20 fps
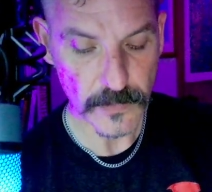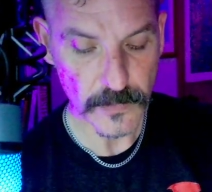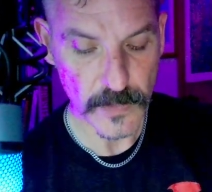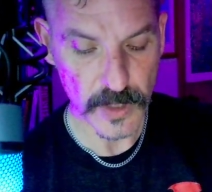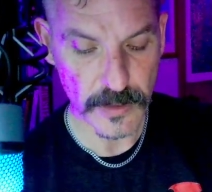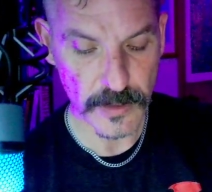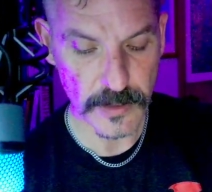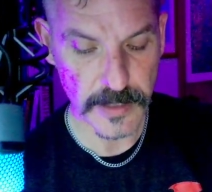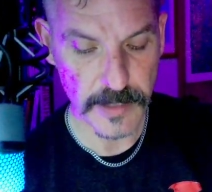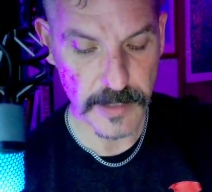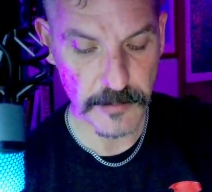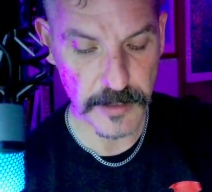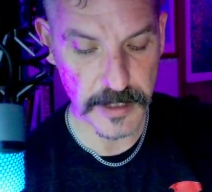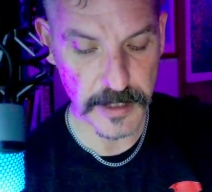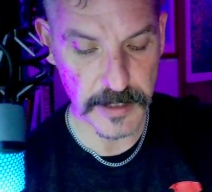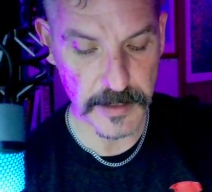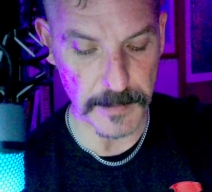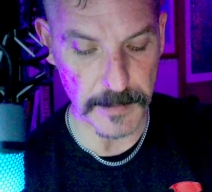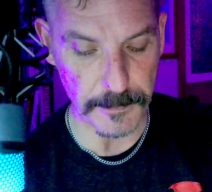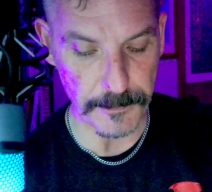turned out really
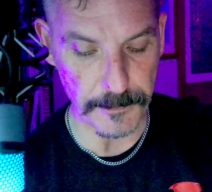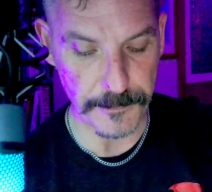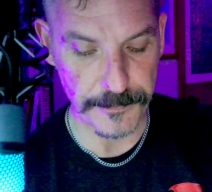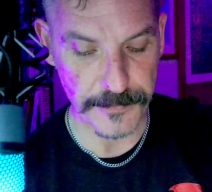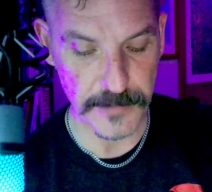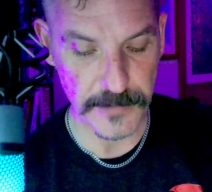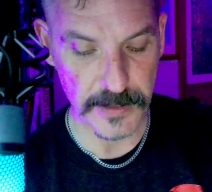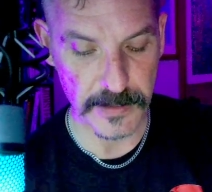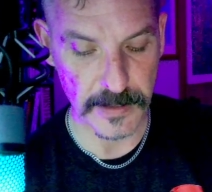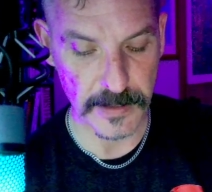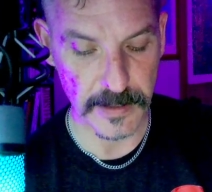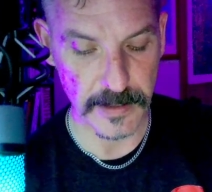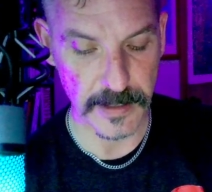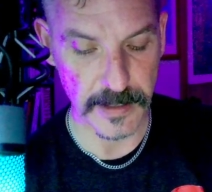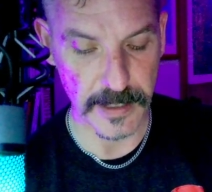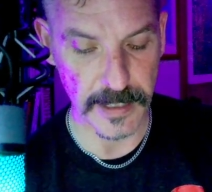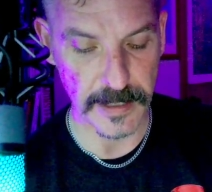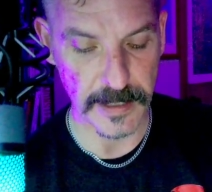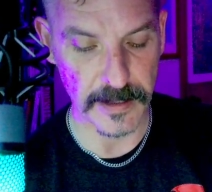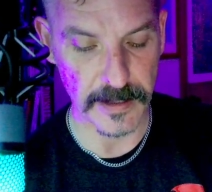good.
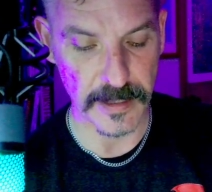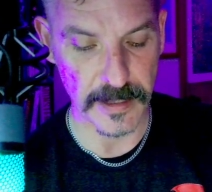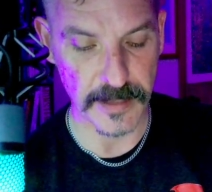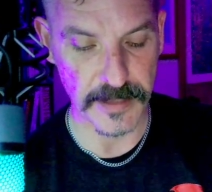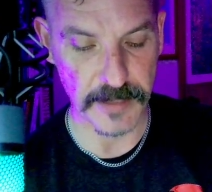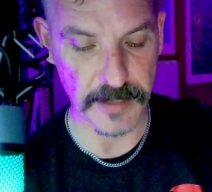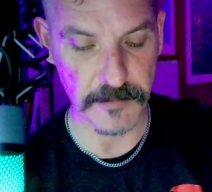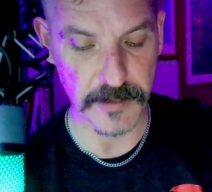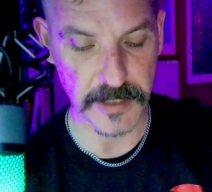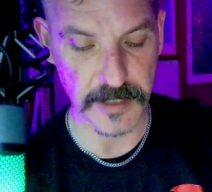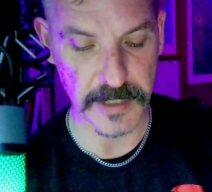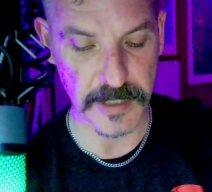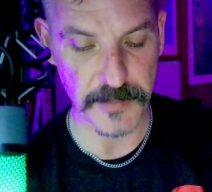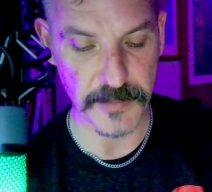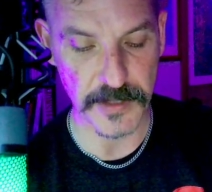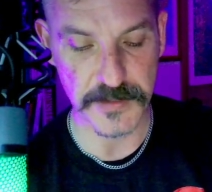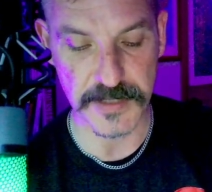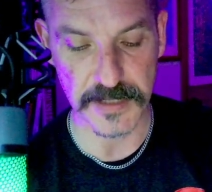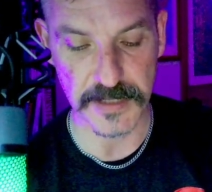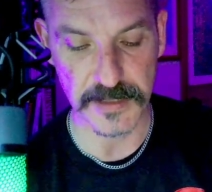I think we'll keep
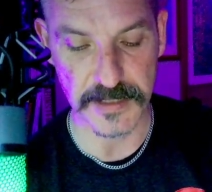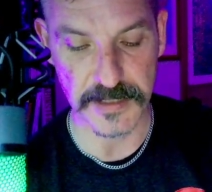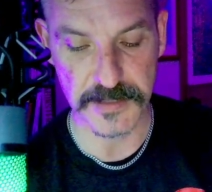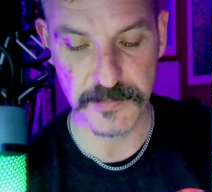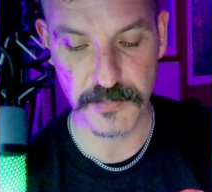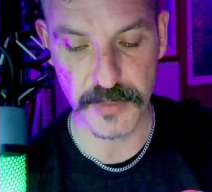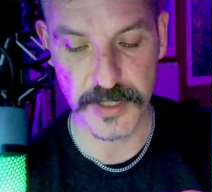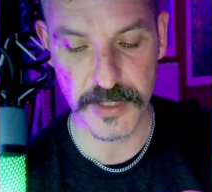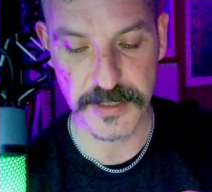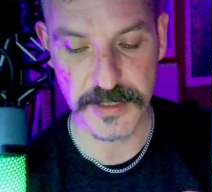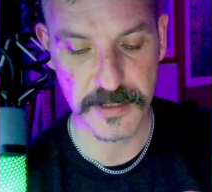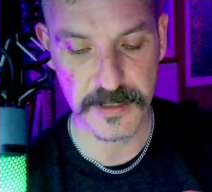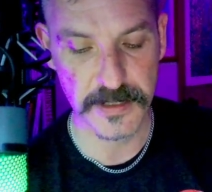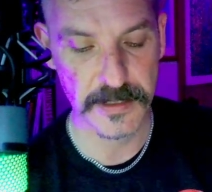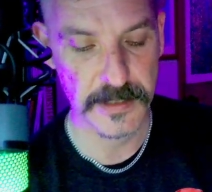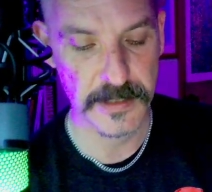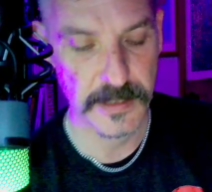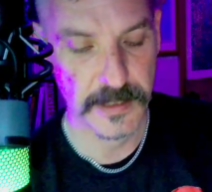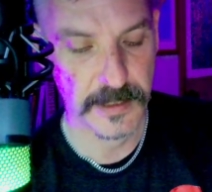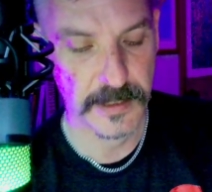using this
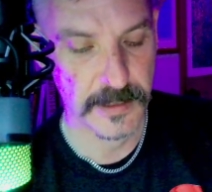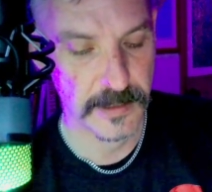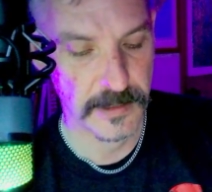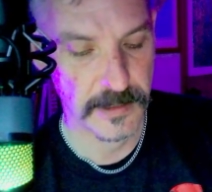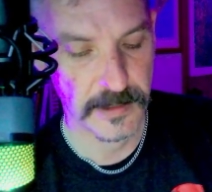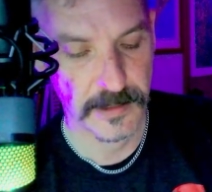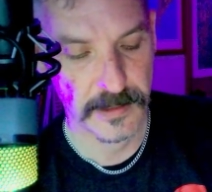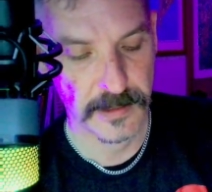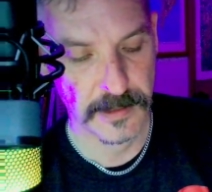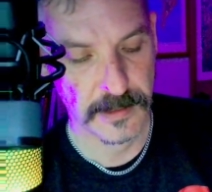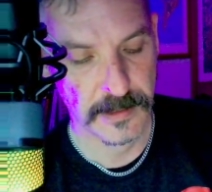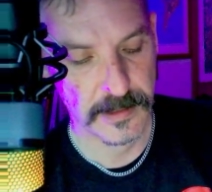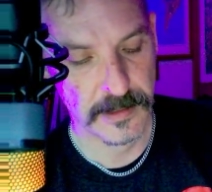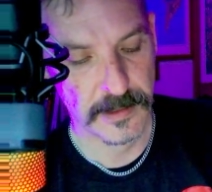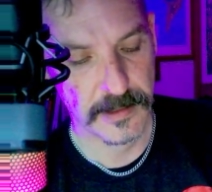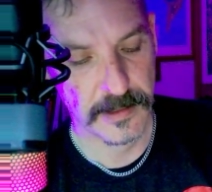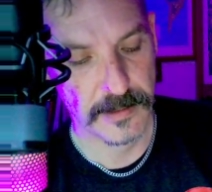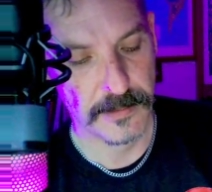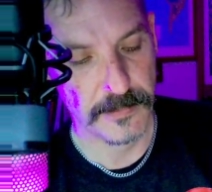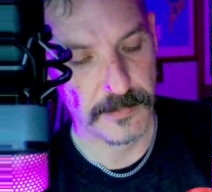printer
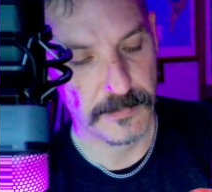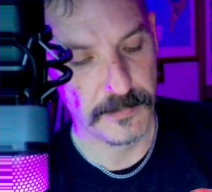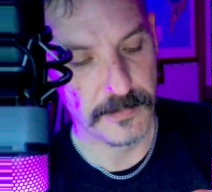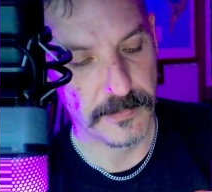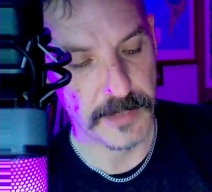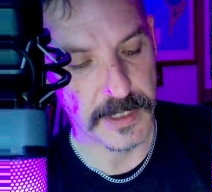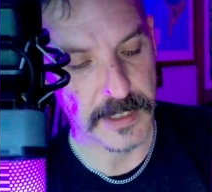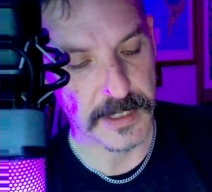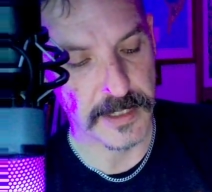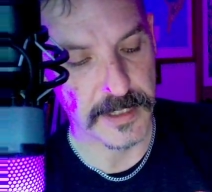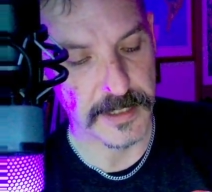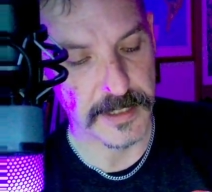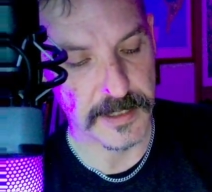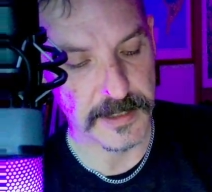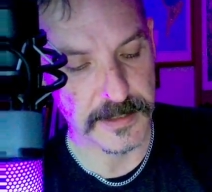because